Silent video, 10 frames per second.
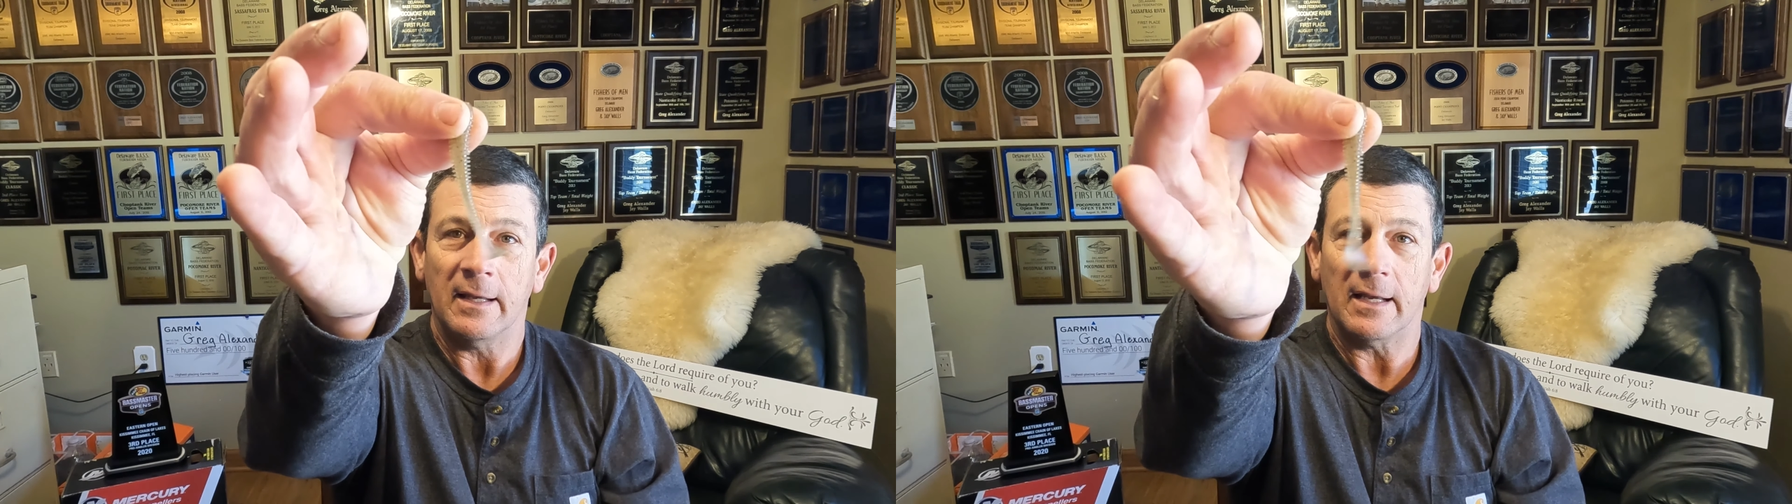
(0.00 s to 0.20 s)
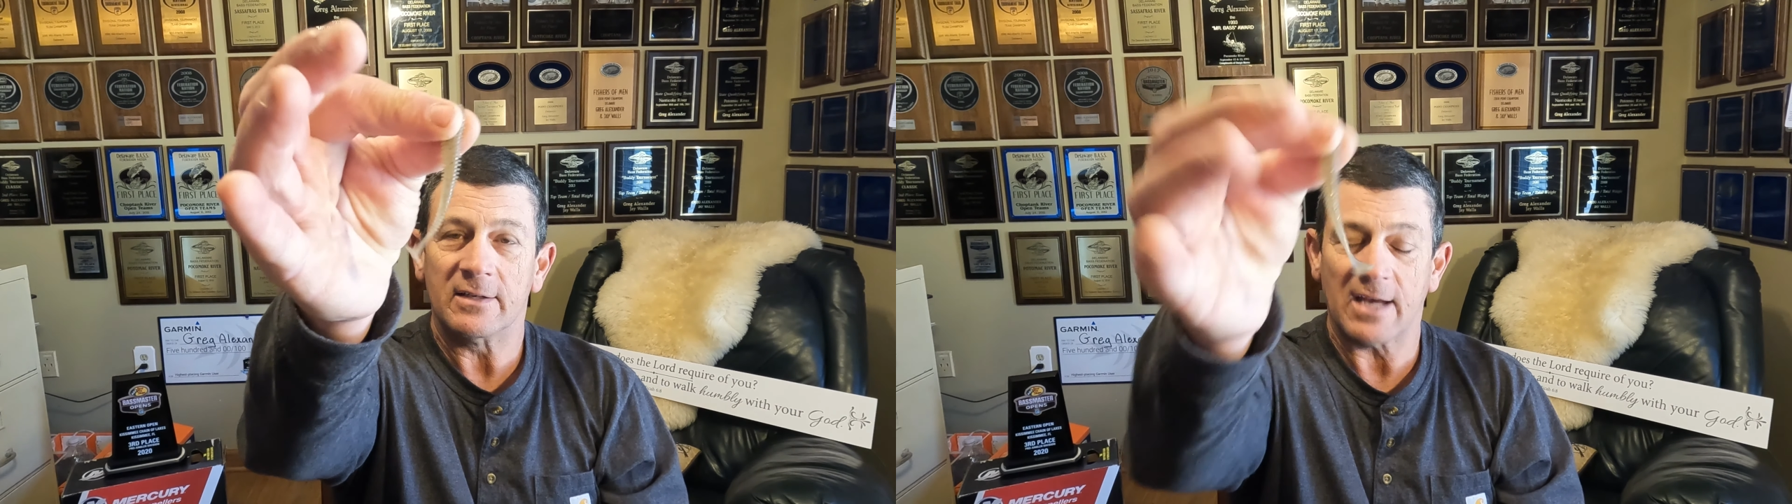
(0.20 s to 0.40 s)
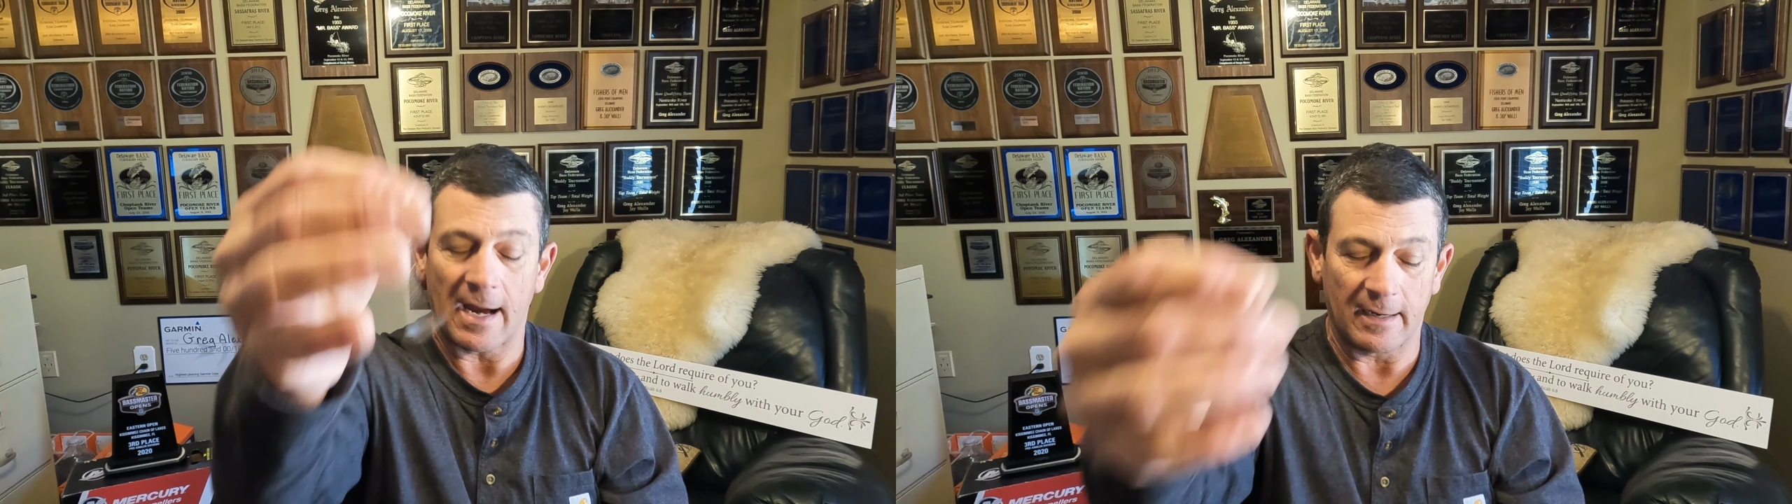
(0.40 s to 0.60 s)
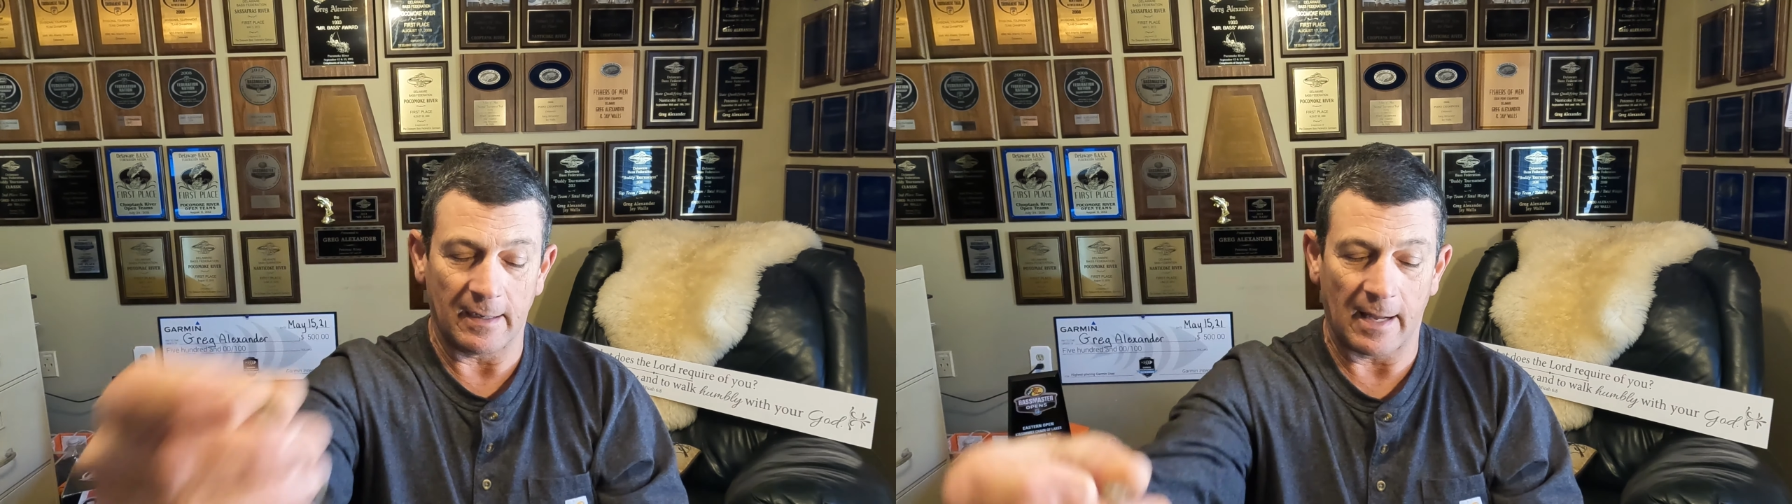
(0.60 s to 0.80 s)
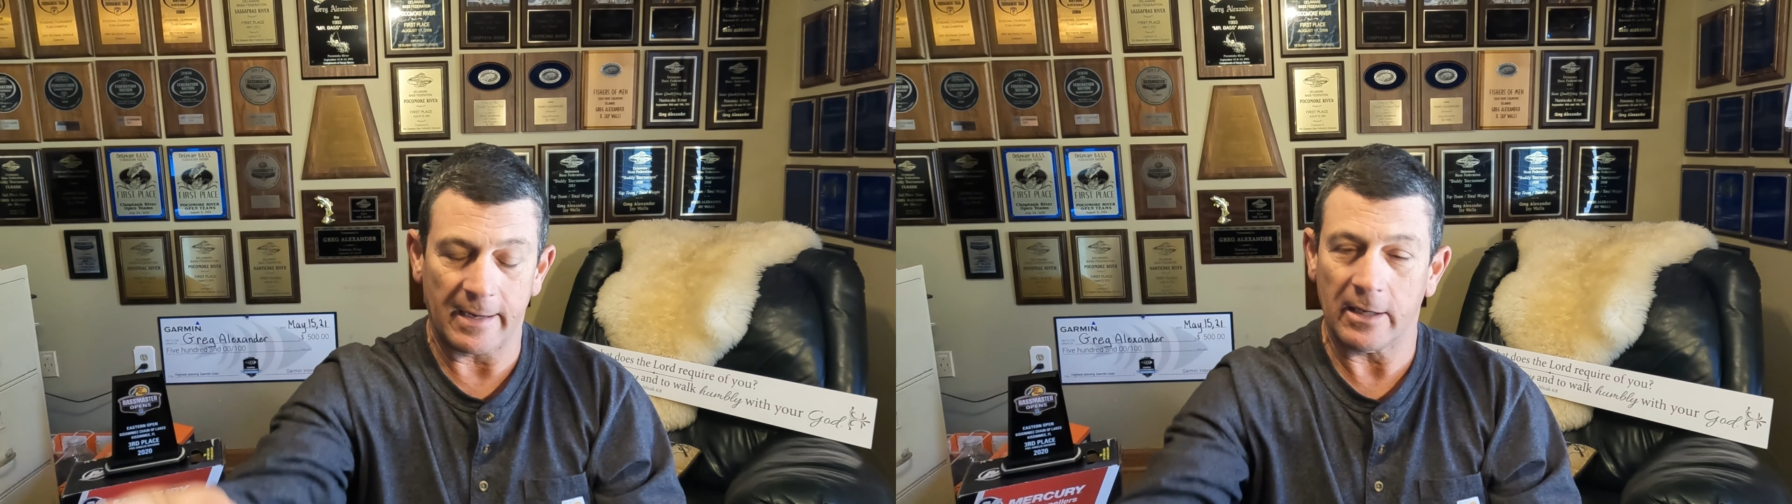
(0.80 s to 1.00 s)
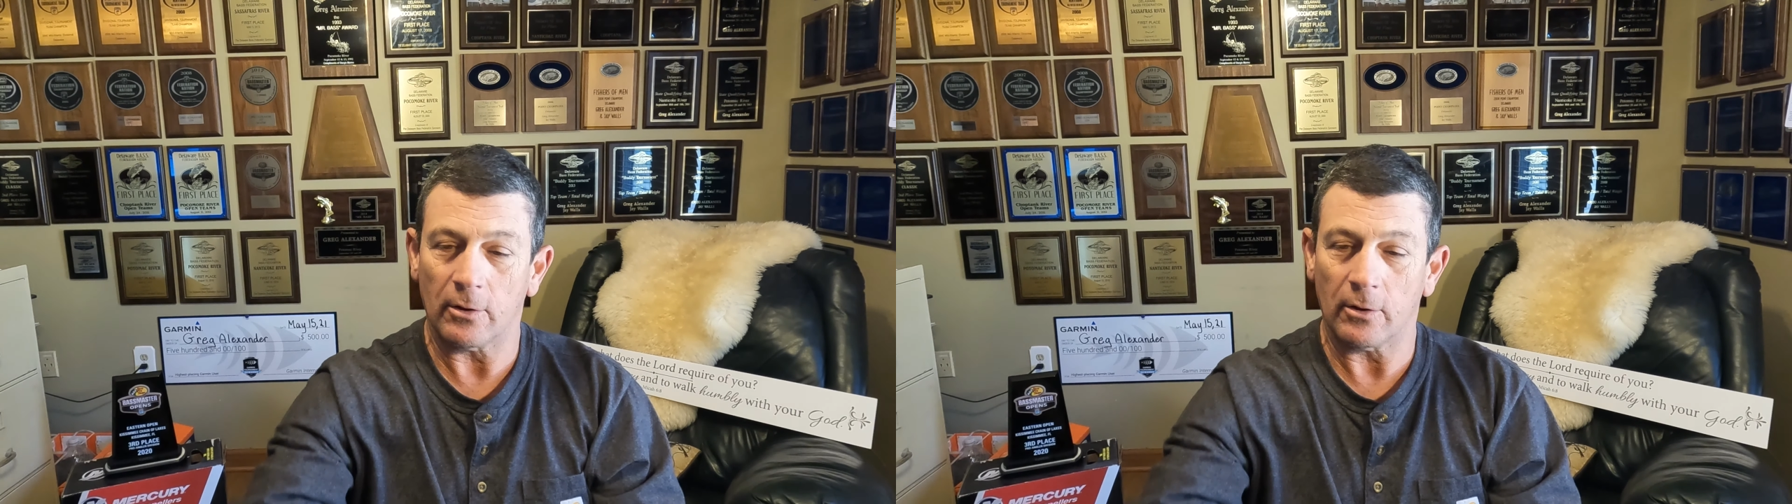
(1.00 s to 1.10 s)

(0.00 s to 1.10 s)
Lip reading: exactly like it,